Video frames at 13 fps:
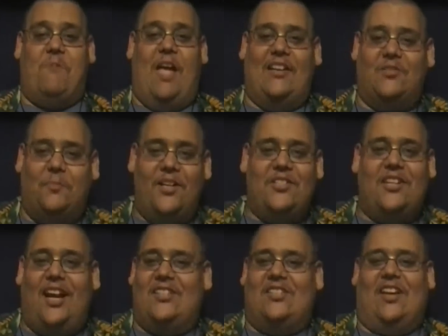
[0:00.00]
As much
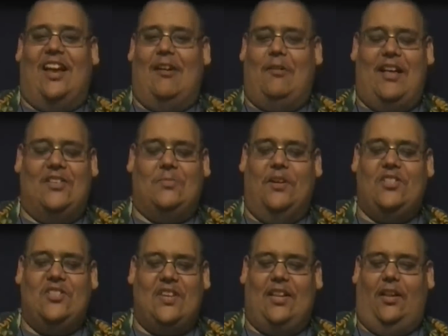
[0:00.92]
as
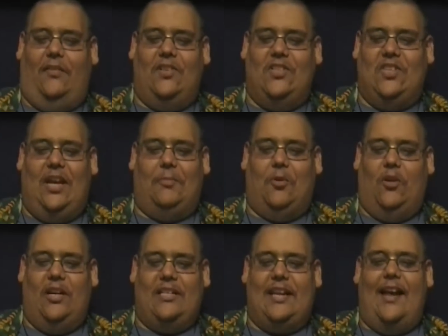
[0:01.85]
I'd love to say I'm
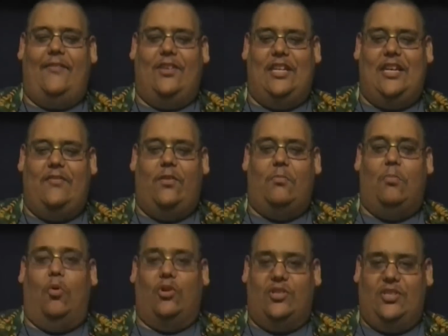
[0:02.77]
going to dive into even
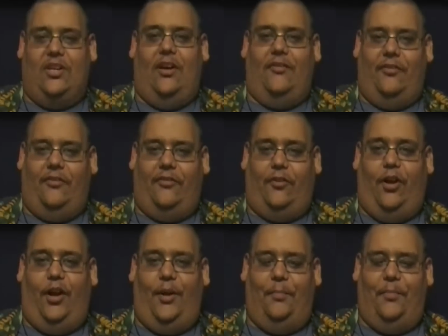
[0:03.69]
more stuff
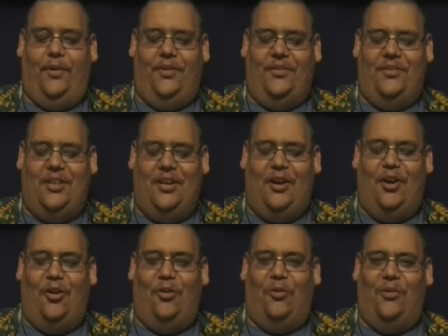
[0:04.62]
from
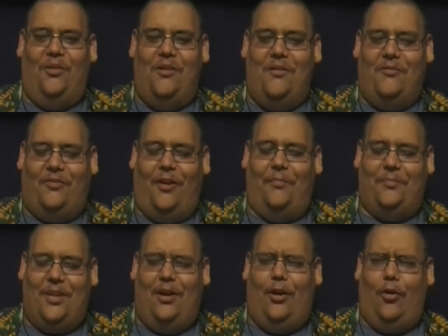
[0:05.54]
full
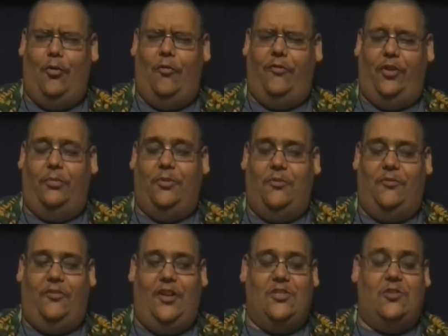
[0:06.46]
moon
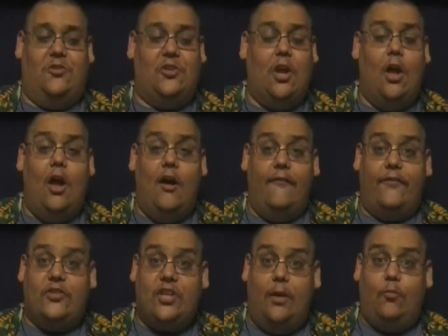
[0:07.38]
features,
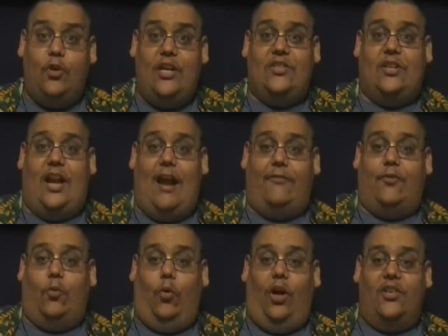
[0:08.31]
for some reason,
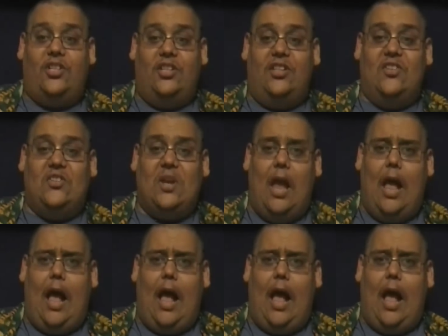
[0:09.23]
after watching this,